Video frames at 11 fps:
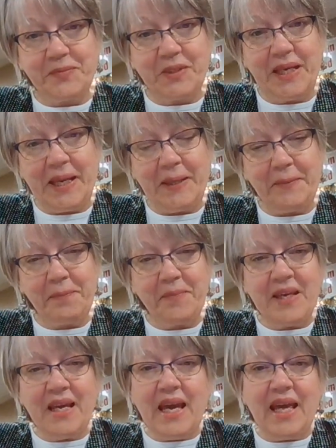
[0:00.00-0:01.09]
Okay.
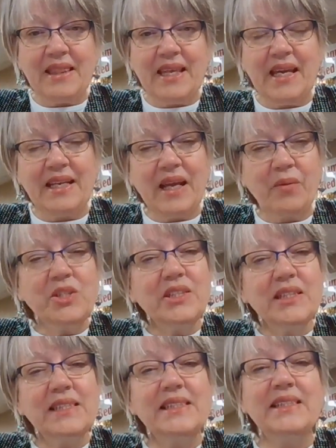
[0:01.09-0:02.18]
And then I want
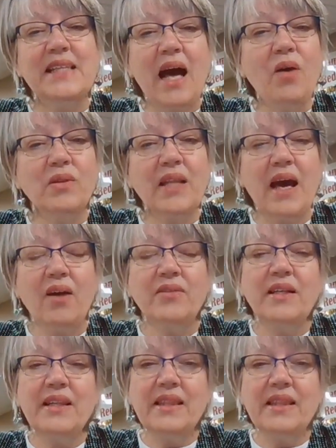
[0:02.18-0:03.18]
you to out loud